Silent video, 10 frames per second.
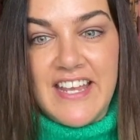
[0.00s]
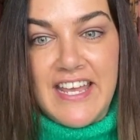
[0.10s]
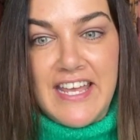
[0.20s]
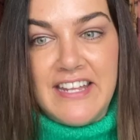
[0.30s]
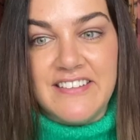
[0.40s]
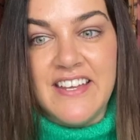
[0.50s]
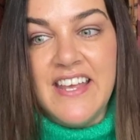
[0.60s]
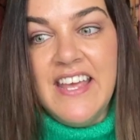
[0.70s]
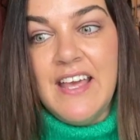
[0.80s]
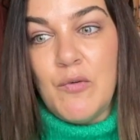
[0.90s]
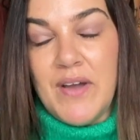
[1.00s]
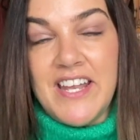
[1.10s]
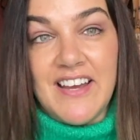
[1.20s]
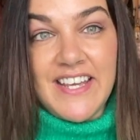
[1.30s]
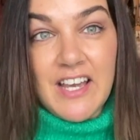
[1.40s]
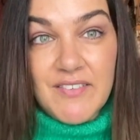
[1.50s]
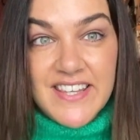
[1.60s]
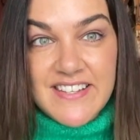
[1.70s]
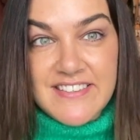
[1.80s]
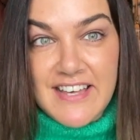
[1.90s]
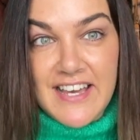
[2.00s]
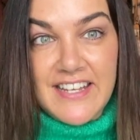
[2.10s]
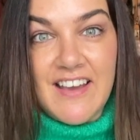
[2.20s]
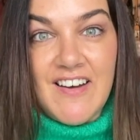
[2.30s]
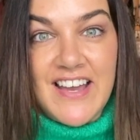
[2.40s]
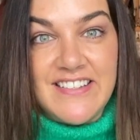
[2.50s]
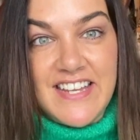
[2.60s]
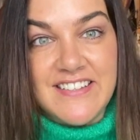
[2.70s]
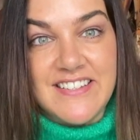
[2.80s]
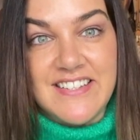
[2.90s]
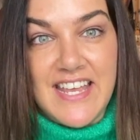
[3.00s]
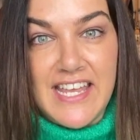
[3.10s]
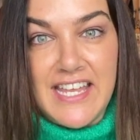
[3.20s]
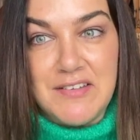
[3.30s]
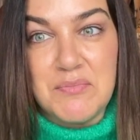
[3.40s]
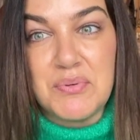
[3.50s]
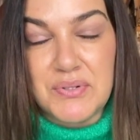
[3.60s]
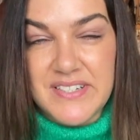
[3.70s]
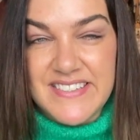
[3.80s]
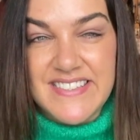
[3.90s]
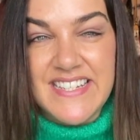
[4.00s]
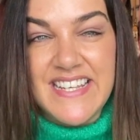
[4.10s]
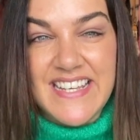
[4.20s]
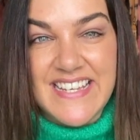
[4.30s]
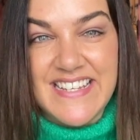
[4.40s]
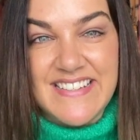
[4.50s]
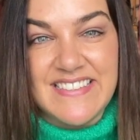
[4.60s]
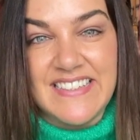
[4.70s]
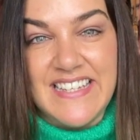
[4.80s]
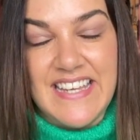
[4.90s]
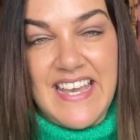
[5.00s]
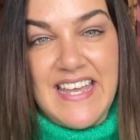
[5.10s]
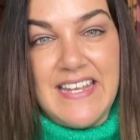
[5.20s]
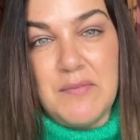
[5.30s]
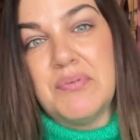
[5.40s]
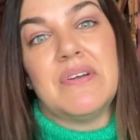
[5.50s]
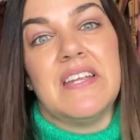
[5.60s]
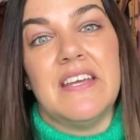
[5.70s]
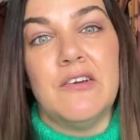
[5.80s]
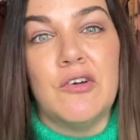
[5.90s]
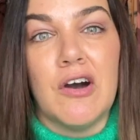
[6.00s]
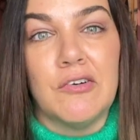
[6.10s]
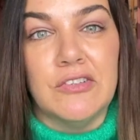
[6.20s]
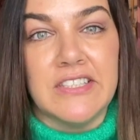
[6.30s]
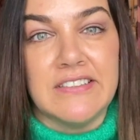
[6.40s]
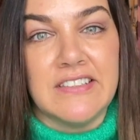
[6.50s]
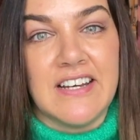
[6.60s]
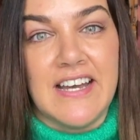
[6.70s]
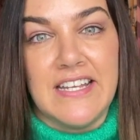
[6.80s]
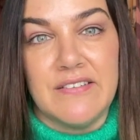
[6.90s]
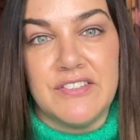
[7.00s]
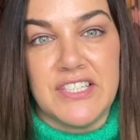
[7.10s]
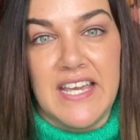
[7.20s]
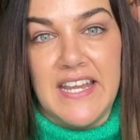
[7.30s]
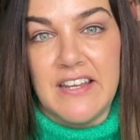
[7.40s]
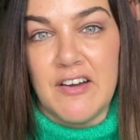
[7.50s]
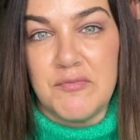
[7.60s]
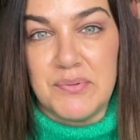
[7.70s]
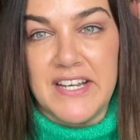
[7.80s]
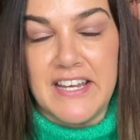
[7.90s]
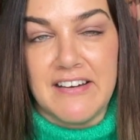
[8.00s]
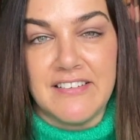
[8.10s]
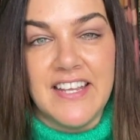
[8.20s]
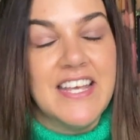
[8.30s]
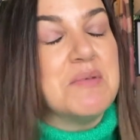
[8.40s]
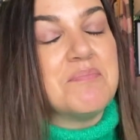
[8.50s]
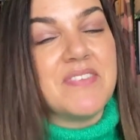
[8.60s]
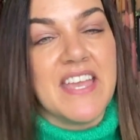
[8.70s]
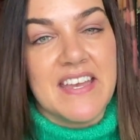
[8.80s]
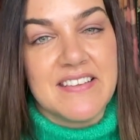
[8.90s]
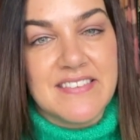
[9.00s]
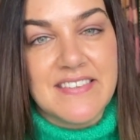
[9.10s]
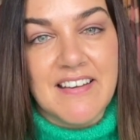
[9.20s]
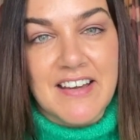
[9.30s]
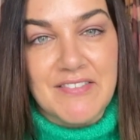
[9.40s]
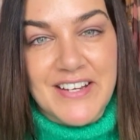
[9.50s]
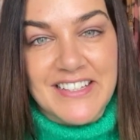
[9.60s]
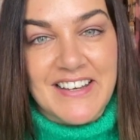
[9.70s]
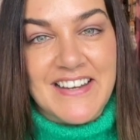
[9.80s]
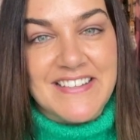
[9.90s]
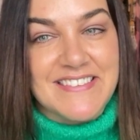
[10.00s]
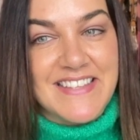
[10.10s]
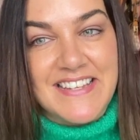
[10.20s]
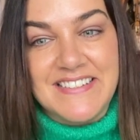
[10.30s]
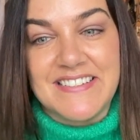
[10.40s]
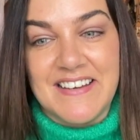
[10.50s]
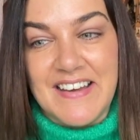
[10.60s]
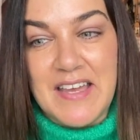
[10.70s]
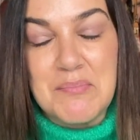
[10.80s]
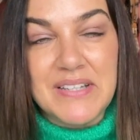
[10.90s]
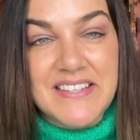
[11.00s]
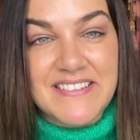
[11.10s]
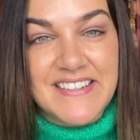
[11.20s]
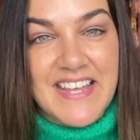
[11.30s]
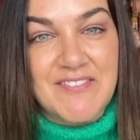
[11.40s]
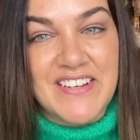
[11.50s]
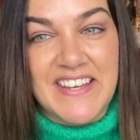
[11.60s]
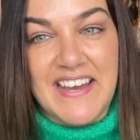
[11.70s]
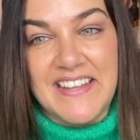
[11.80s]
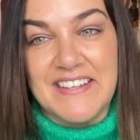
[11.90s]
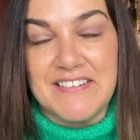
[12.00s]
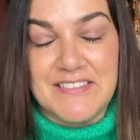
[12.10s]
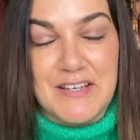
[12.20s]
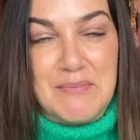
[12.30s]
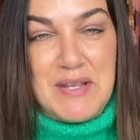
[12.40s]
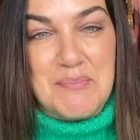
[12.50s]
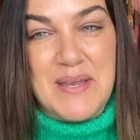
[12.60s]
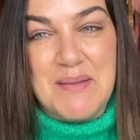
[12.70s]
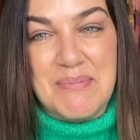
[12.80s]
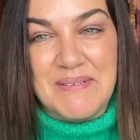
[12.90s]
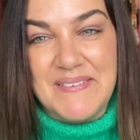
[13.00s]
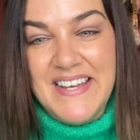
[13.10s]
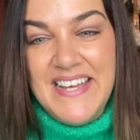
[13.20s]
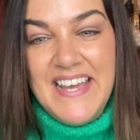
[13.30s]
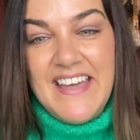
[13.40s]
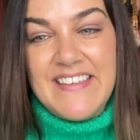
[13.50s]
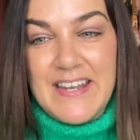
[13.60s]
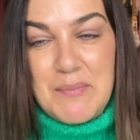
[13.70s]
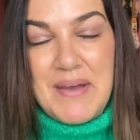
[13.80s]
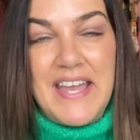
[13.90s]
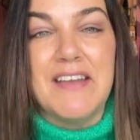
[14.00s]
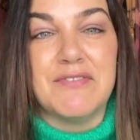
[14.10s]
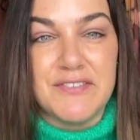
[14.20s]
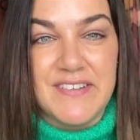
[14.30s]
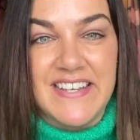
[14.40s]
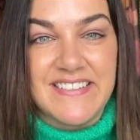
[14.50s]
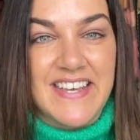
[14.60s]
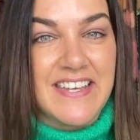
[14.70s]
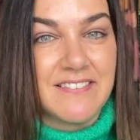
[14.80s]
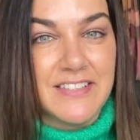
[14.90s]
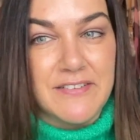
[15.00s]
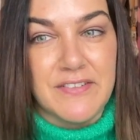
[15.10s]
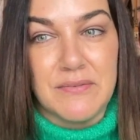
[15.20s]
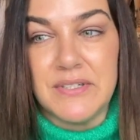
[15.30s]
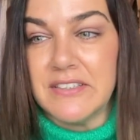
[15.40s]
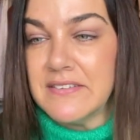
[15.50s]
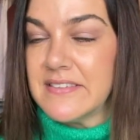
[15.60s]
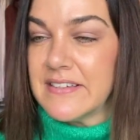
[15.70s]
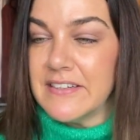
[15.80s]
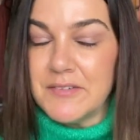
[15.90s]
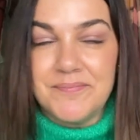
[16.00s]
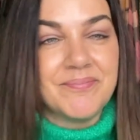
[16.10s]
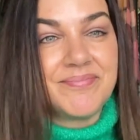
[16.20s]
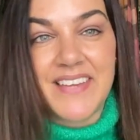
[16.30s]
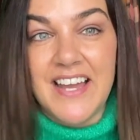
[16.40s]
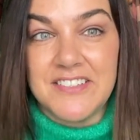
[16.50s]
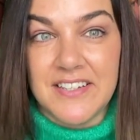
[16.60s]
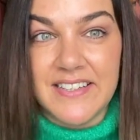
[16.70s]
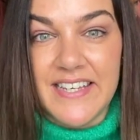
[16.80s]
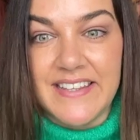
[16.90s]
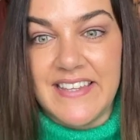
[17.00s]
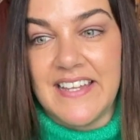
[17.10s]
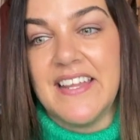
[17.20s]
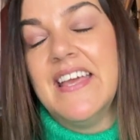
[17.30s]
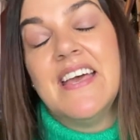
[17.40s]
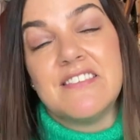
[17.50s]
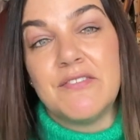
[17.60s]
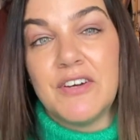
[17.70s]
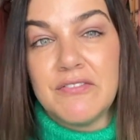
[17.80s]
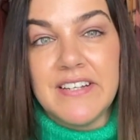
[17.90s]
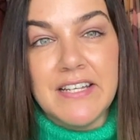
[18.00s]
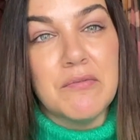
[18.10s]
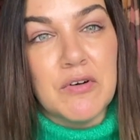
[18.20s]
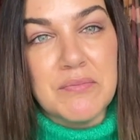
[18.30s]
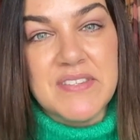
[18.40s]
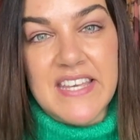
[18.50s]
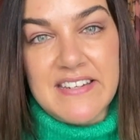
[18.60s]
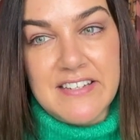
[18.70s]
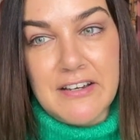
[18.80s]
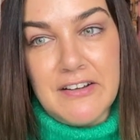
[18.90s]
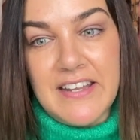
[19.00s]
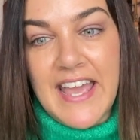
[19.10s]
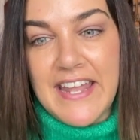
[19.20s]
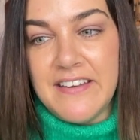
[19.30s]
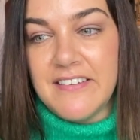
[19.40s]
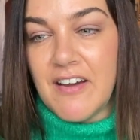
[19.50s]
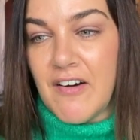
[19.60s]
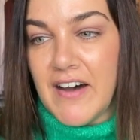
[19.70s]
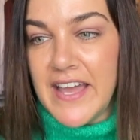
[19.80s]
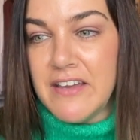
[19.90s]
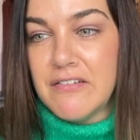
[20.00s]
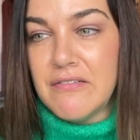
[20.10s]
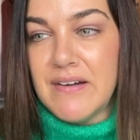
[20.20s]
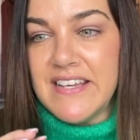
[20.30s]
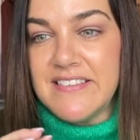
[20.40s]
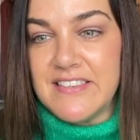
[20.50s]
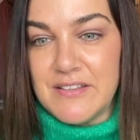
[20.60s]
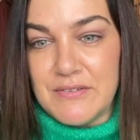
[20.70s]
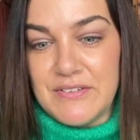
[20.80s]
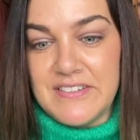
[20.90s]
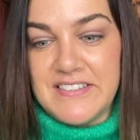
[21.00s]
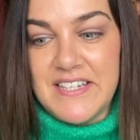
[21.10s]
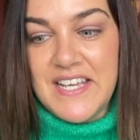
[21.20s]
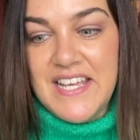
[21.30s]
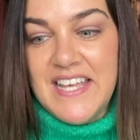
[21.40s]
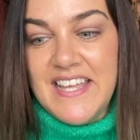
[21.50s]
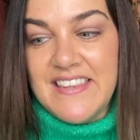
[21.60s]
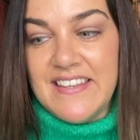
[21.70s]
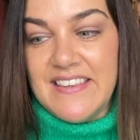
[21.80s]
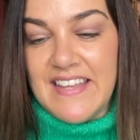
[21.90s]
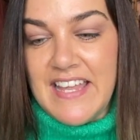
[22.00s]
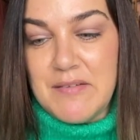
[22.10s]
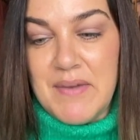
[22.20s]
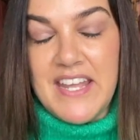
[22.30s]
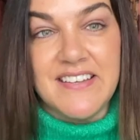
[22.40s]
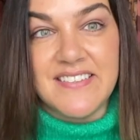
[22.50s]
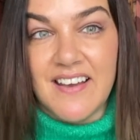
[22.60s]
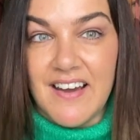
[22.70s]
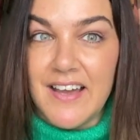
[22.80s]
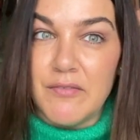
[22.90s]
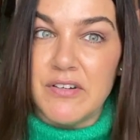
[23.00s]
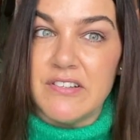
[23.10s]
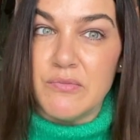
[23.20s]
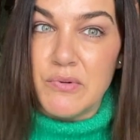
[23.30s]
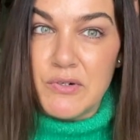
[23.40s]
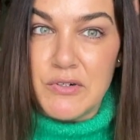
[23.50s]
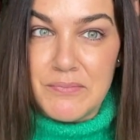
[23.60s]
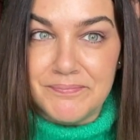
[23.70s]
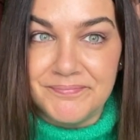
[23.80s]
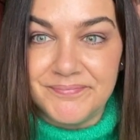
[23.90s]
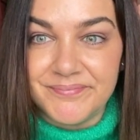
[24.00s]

And when I go in the sun, I tend to tan pretty easily and a pretty golden kind of shade of brown. Yes, I realize that I am blessed in that regard. There are so many people that are paying for fake tan all over the world, so I totally get that. So I've got really warm skin tone, and I always thought that that meant I was warm.